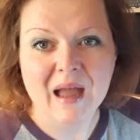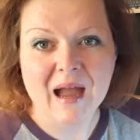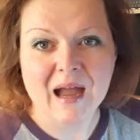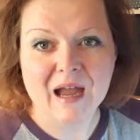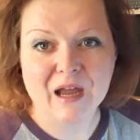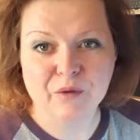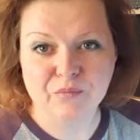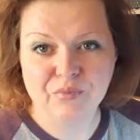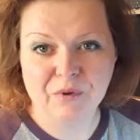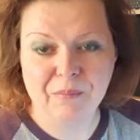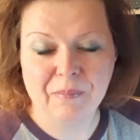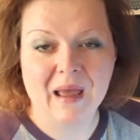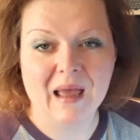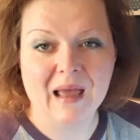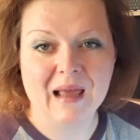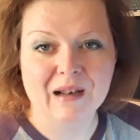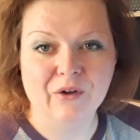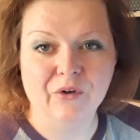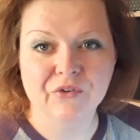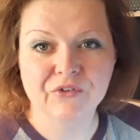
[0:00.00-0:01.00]
and
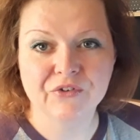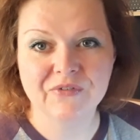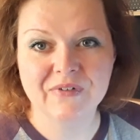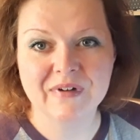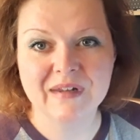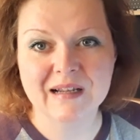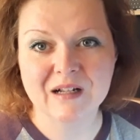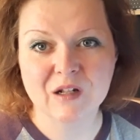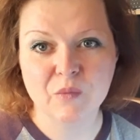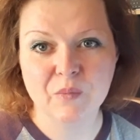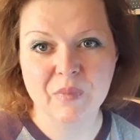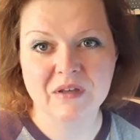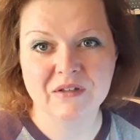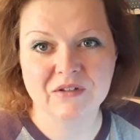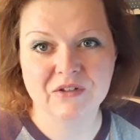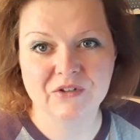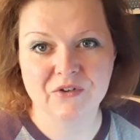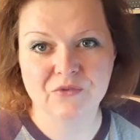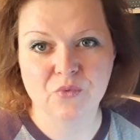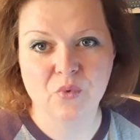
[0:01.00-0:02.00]
prepare lots of little
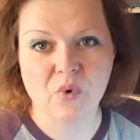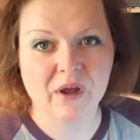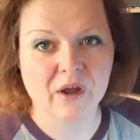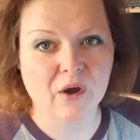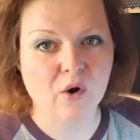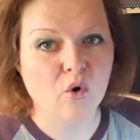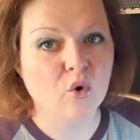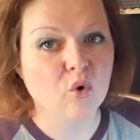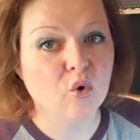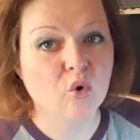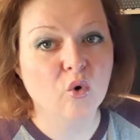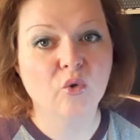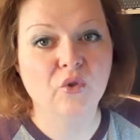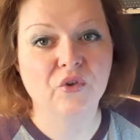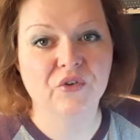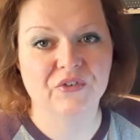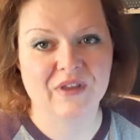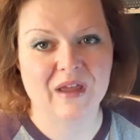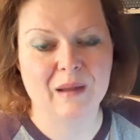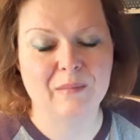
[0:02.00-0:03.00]
pieces of wire all the
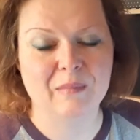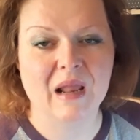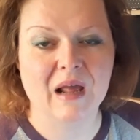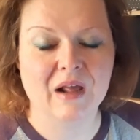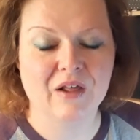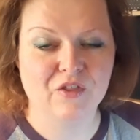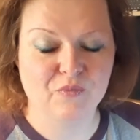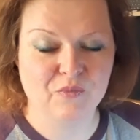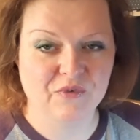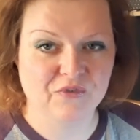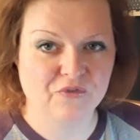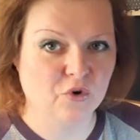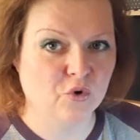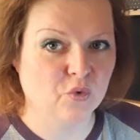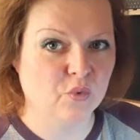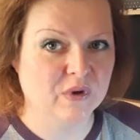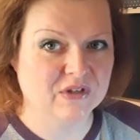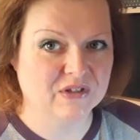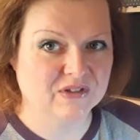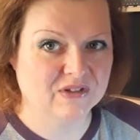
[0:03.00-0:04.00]
same length before
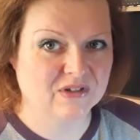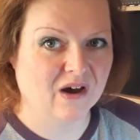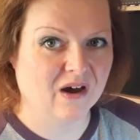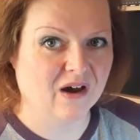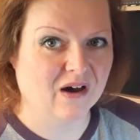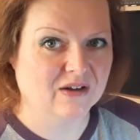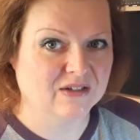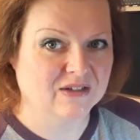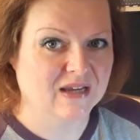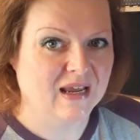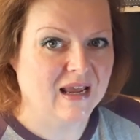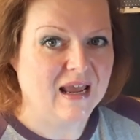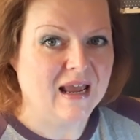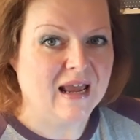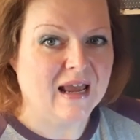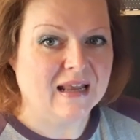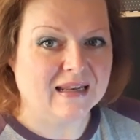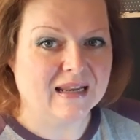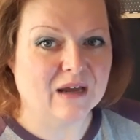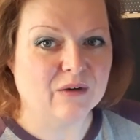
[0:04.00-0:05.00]
we start.
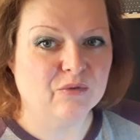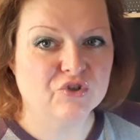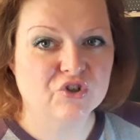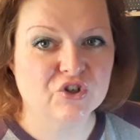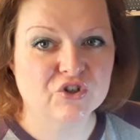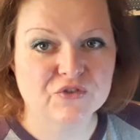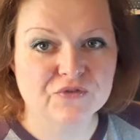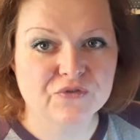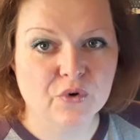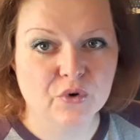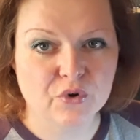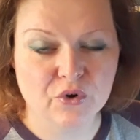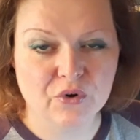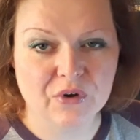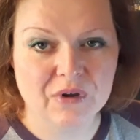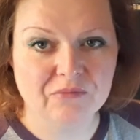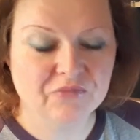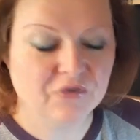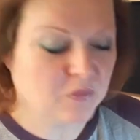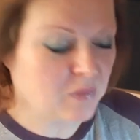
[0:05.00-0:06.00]
Now, just for your
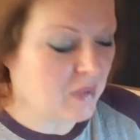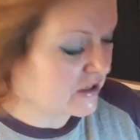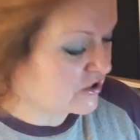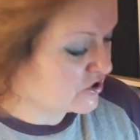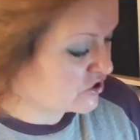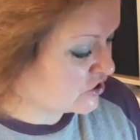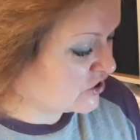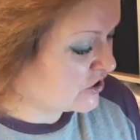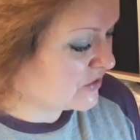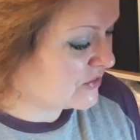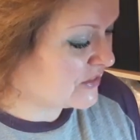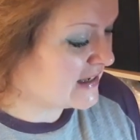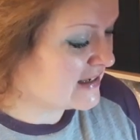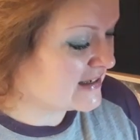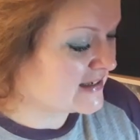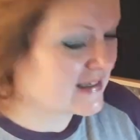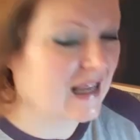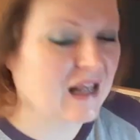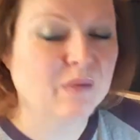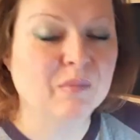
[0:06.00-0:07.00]
information, the
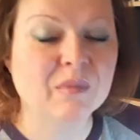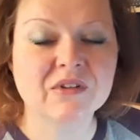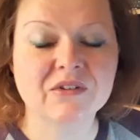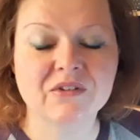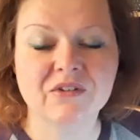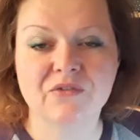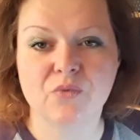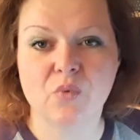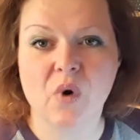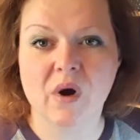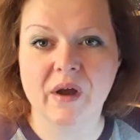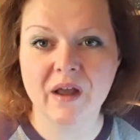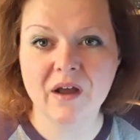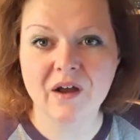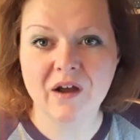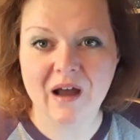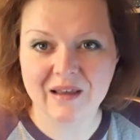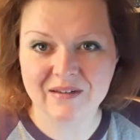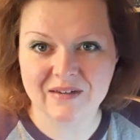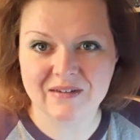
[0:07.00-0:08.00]
segments of wire,
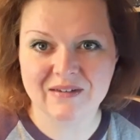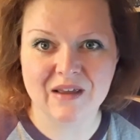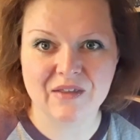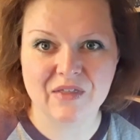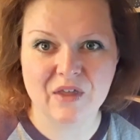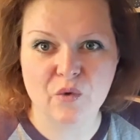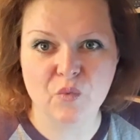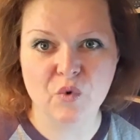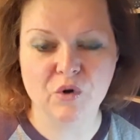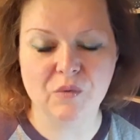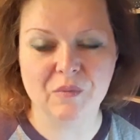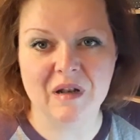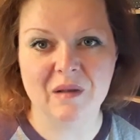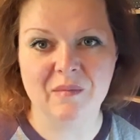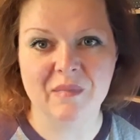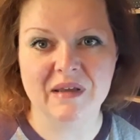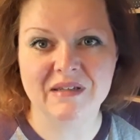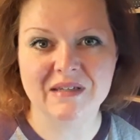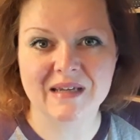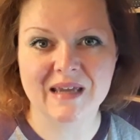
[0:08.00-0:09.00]
as I say, they're one
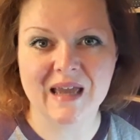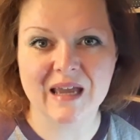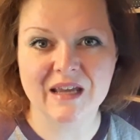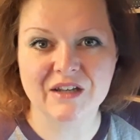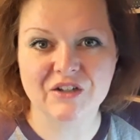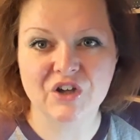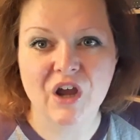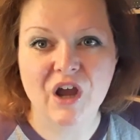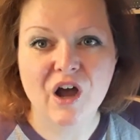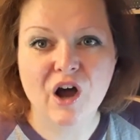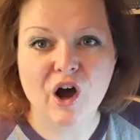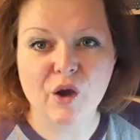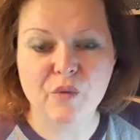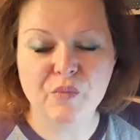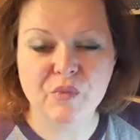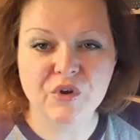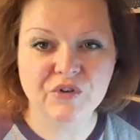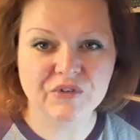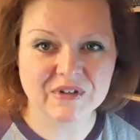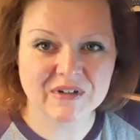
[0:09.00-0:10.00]
millimeter gauge, I'm
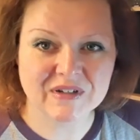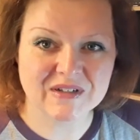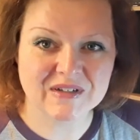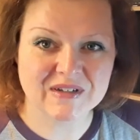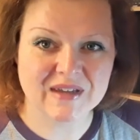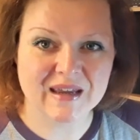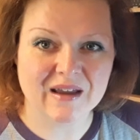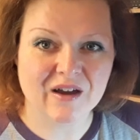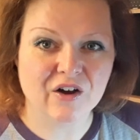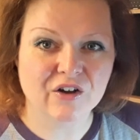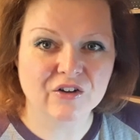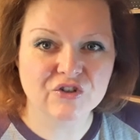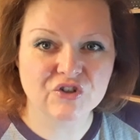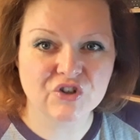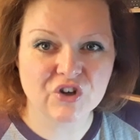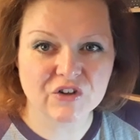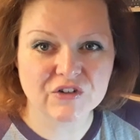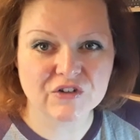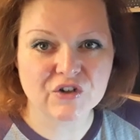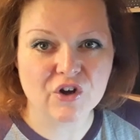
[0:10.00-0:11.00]
using today are
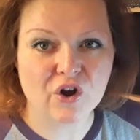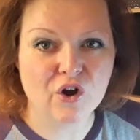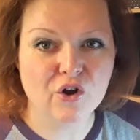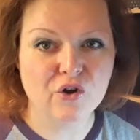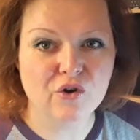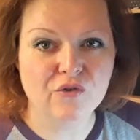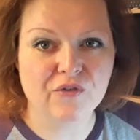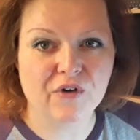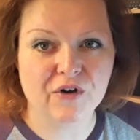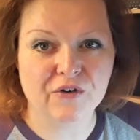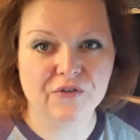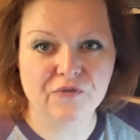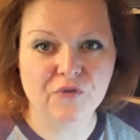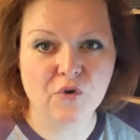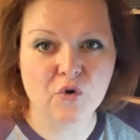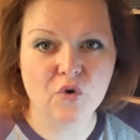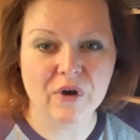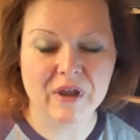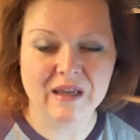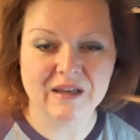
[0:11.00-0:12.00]
just over
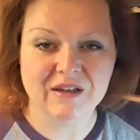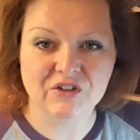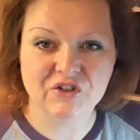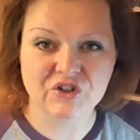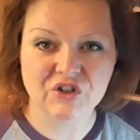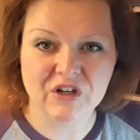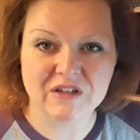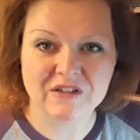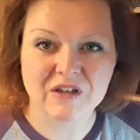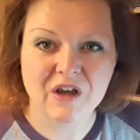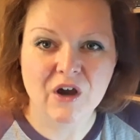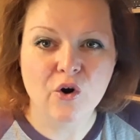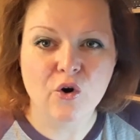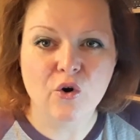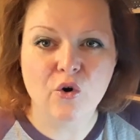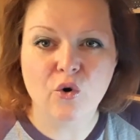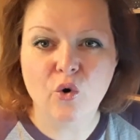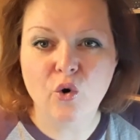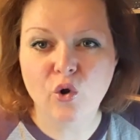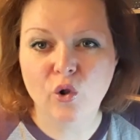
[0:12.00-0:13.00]
four inches
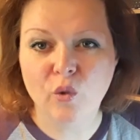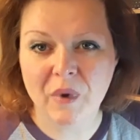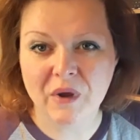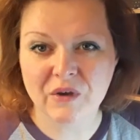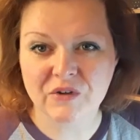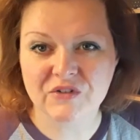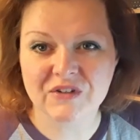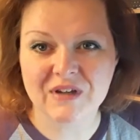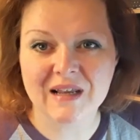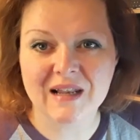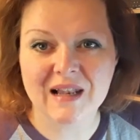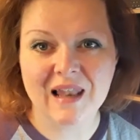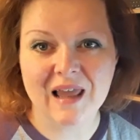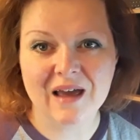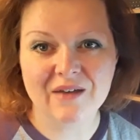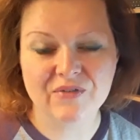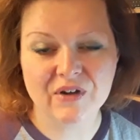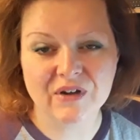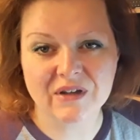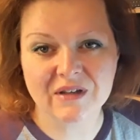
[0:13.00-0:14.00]
or almost
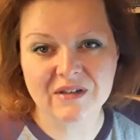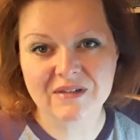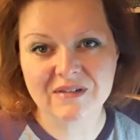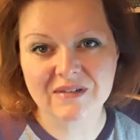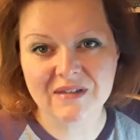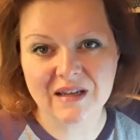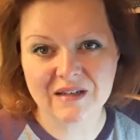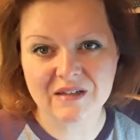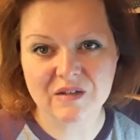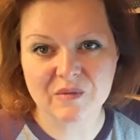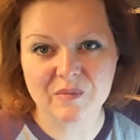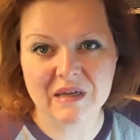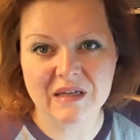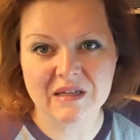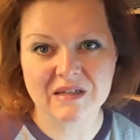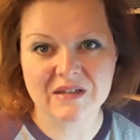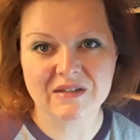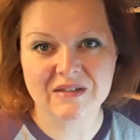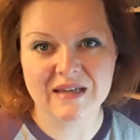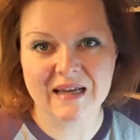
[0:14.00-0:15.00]
11
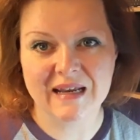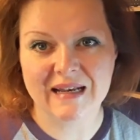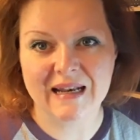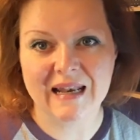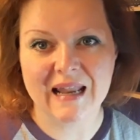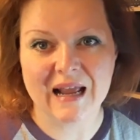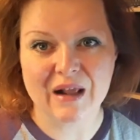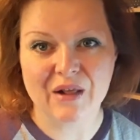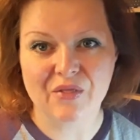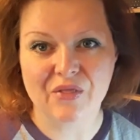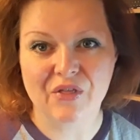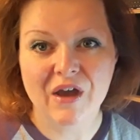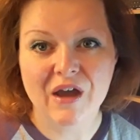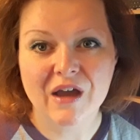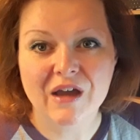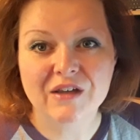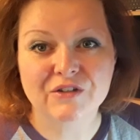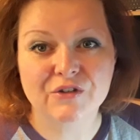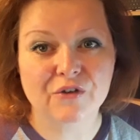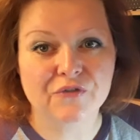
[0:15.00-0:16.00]
centimeters in length.
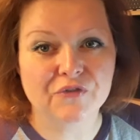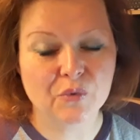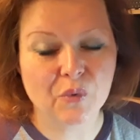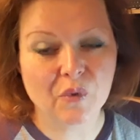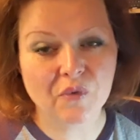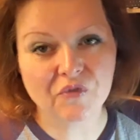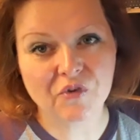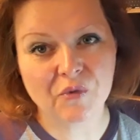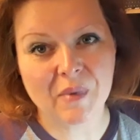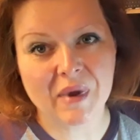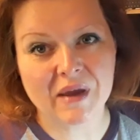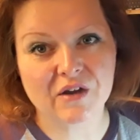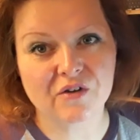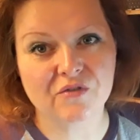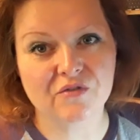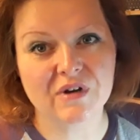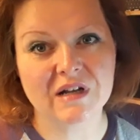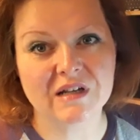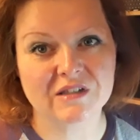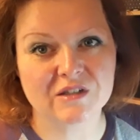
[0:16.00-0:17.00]
So if you want to make a
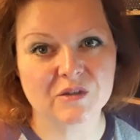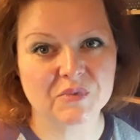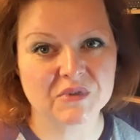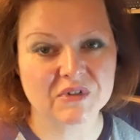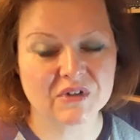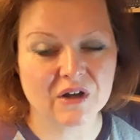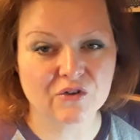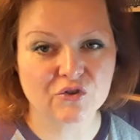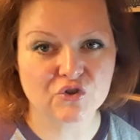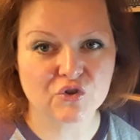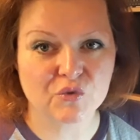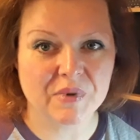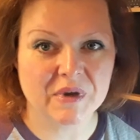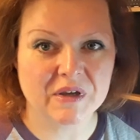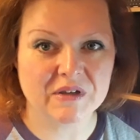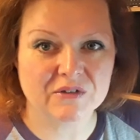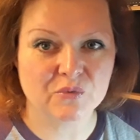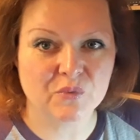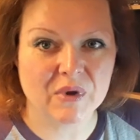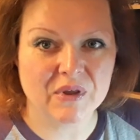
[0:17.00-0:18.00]
really substantial
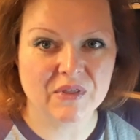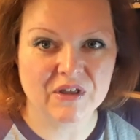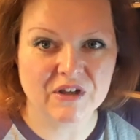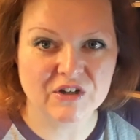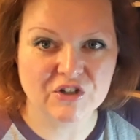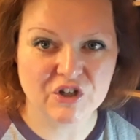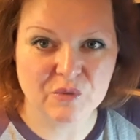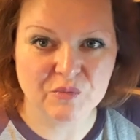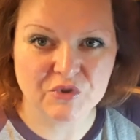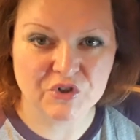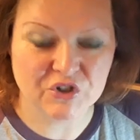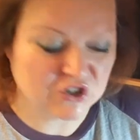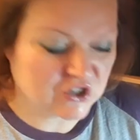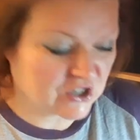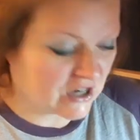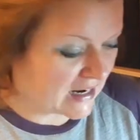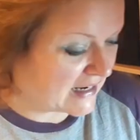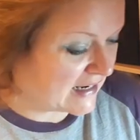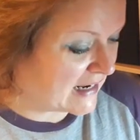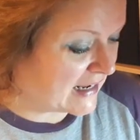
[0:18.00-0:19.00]
piece with Egyptian
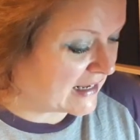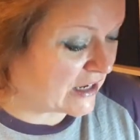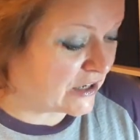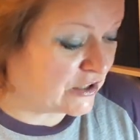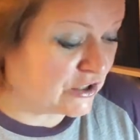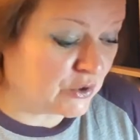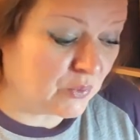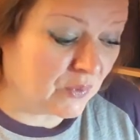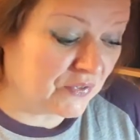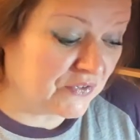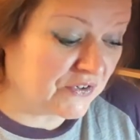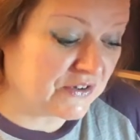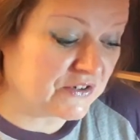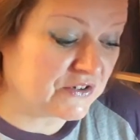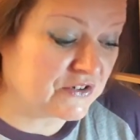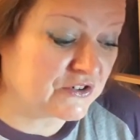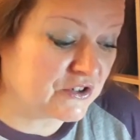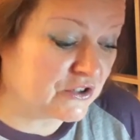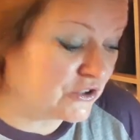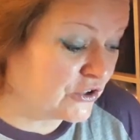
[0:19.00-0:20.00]
chain link and you want it
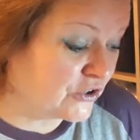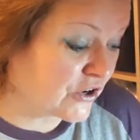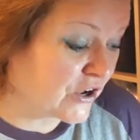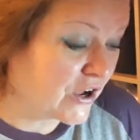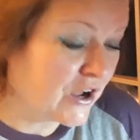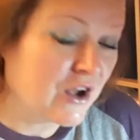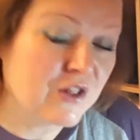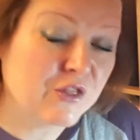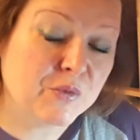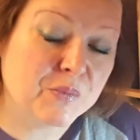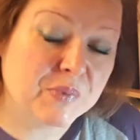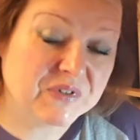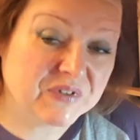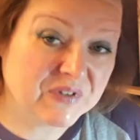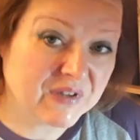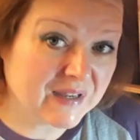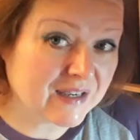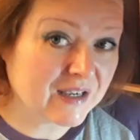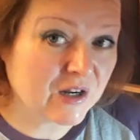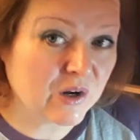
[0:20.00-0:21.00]
to look the
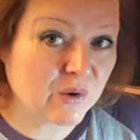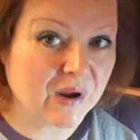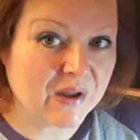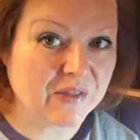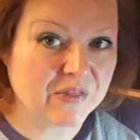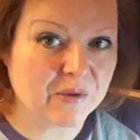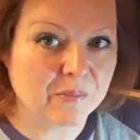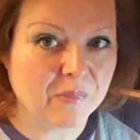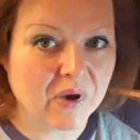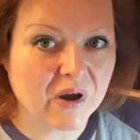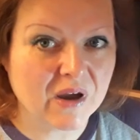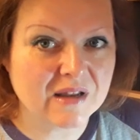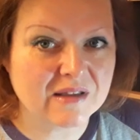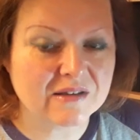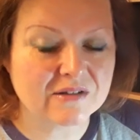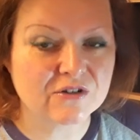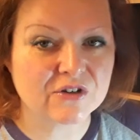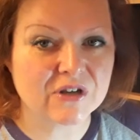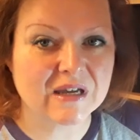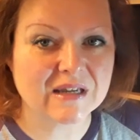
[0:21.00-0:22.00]
particular way that mine
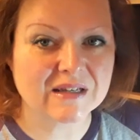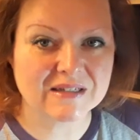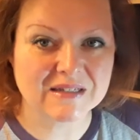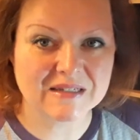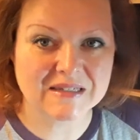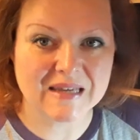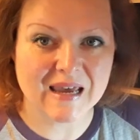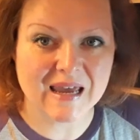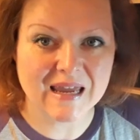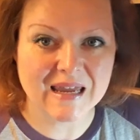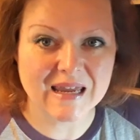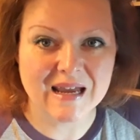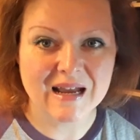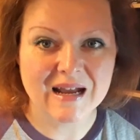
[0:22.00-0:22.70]
is looking today,